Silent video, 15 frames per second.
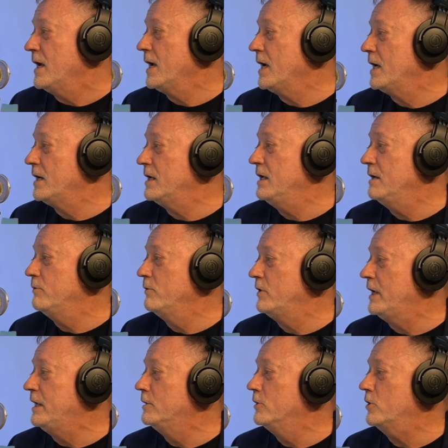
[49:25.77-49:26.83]
and he
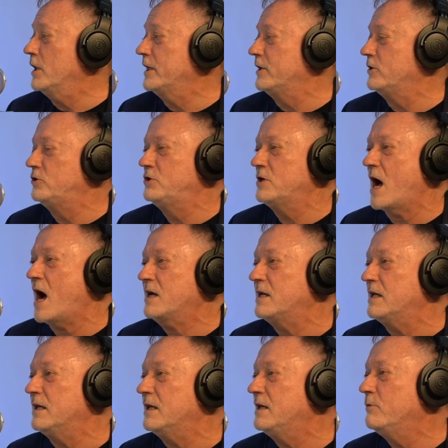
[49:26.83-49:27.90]
would he looked like a
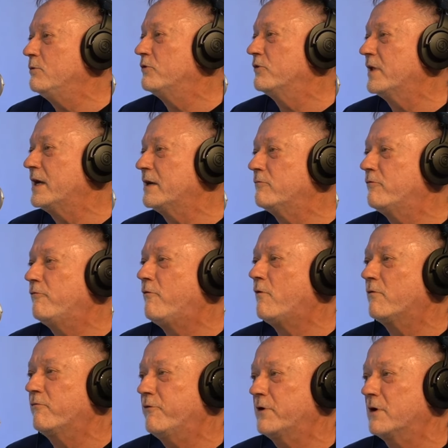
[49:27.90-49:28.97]
jockey. He was like
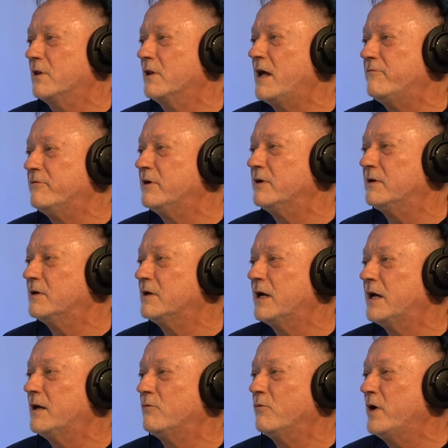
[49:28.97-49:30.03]
four foot eleven
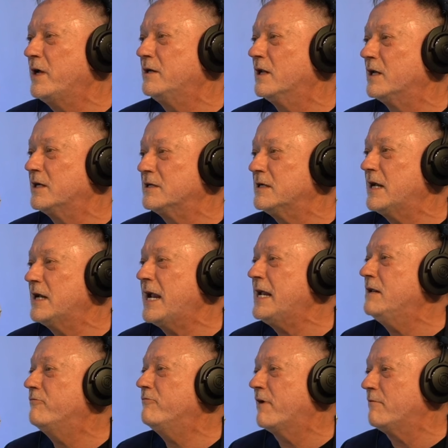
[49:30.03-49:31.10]
and weighed like
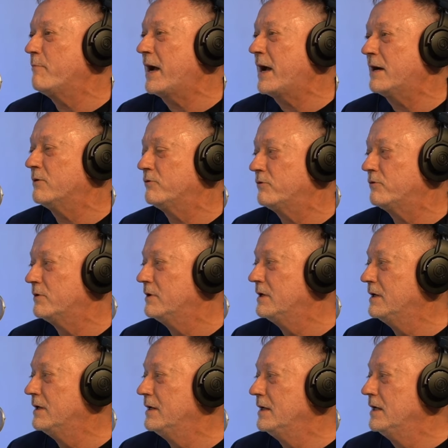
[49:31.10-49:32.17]
eighty five pounds,
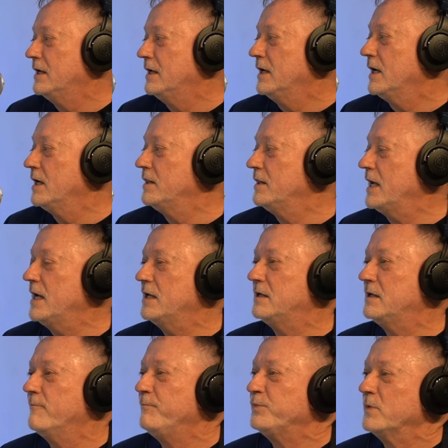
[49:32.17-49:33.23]
and they
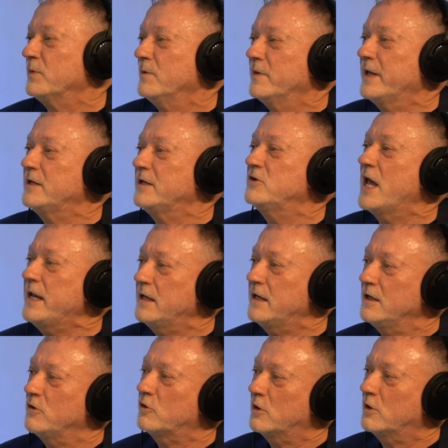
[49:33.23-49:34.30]
had they had
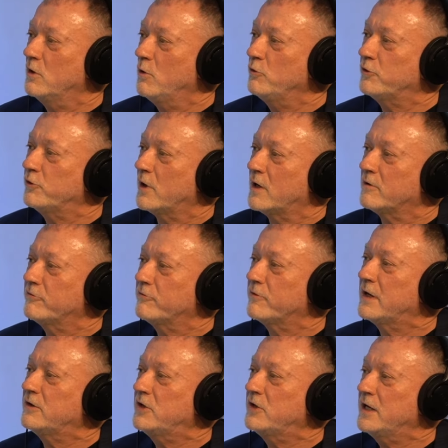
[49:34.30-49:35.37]
taken his clothes off
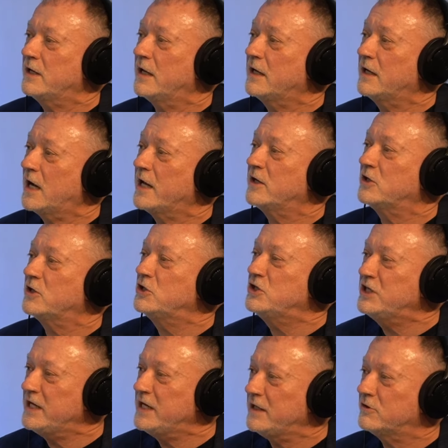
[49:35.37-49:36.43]
and take and gotten a
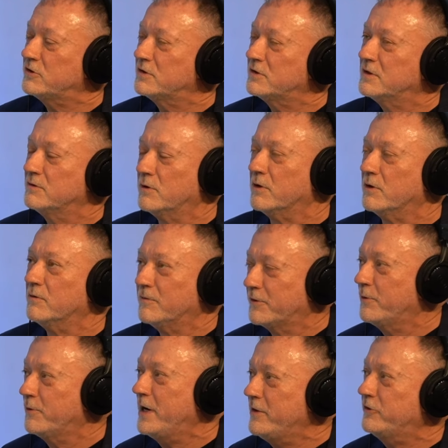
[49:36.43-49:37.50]
sheet. Well,
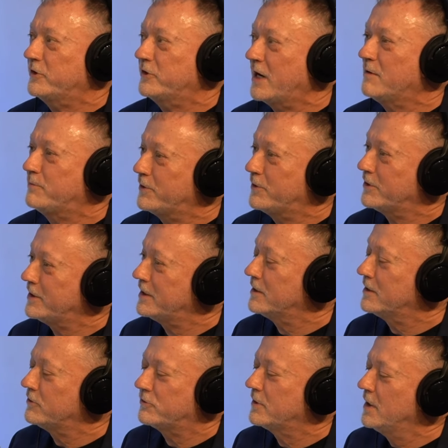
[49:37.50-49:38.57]
the way the scout put it, he
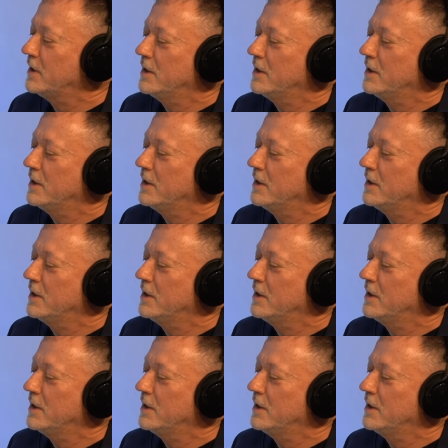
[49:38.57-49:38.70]
goes,